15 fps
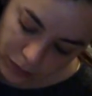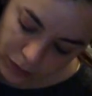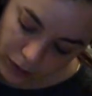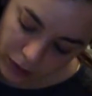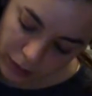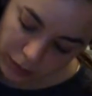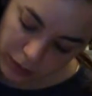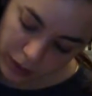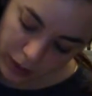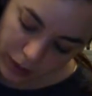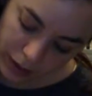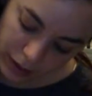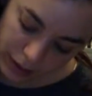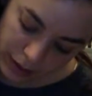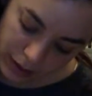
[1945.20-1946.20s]
I'm going to
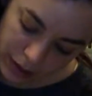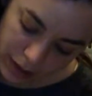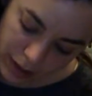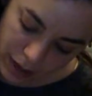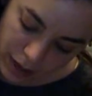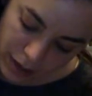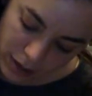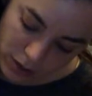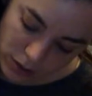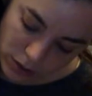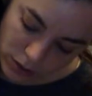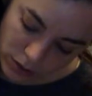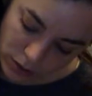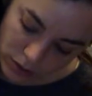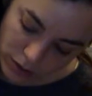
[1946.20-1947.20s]
highlight that
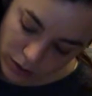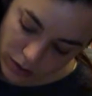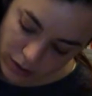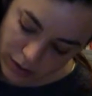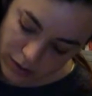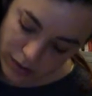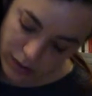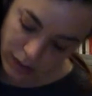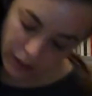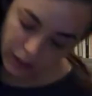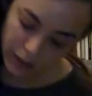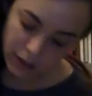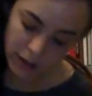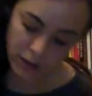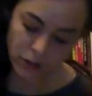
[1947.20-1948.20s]
too because that's the second
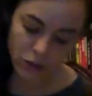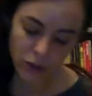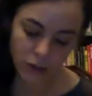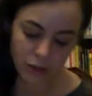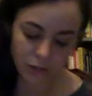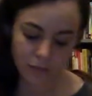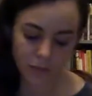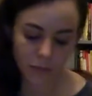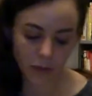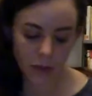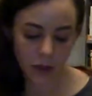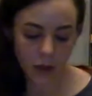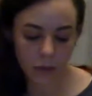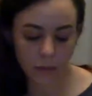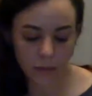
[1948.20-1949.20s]
condition.
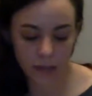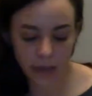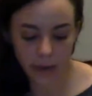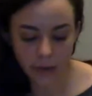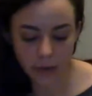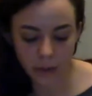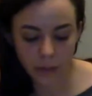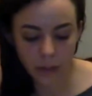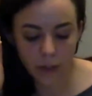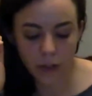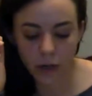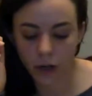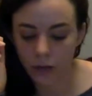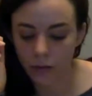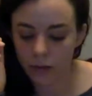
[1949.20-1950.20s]
When the outcome could
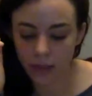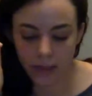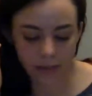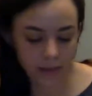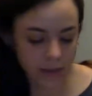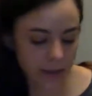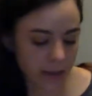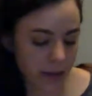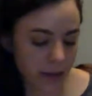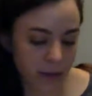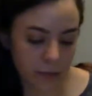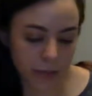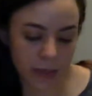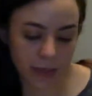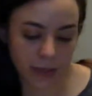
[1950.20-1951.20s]
not realistically have
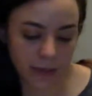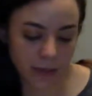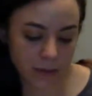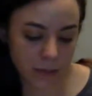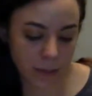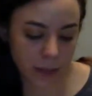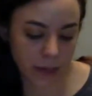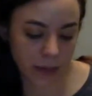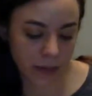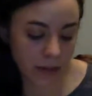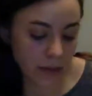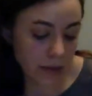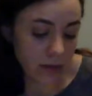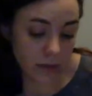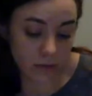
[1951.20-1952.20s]
been anticipated,
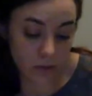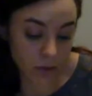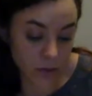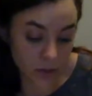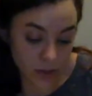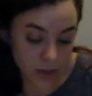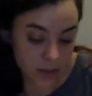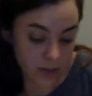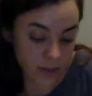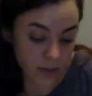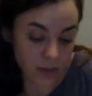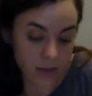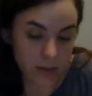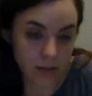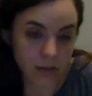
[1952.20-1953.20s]
there's no
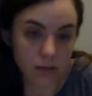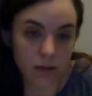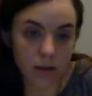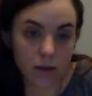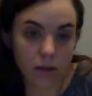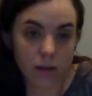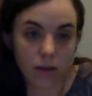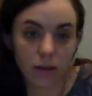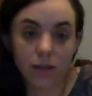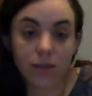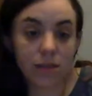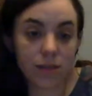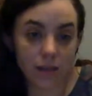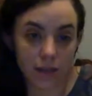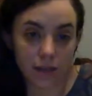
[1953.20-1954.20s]

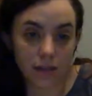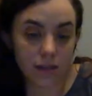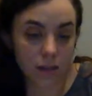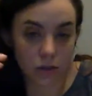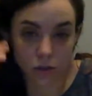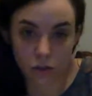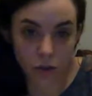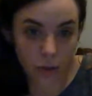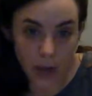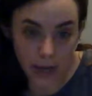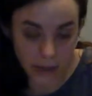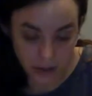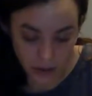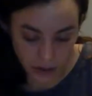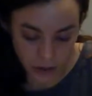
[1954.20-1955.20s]
dissonance, there's no
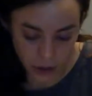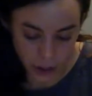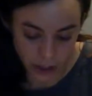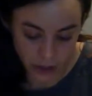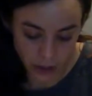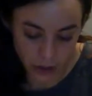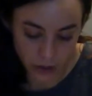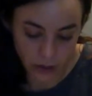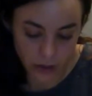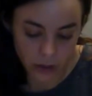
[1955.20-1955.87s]
attitude change.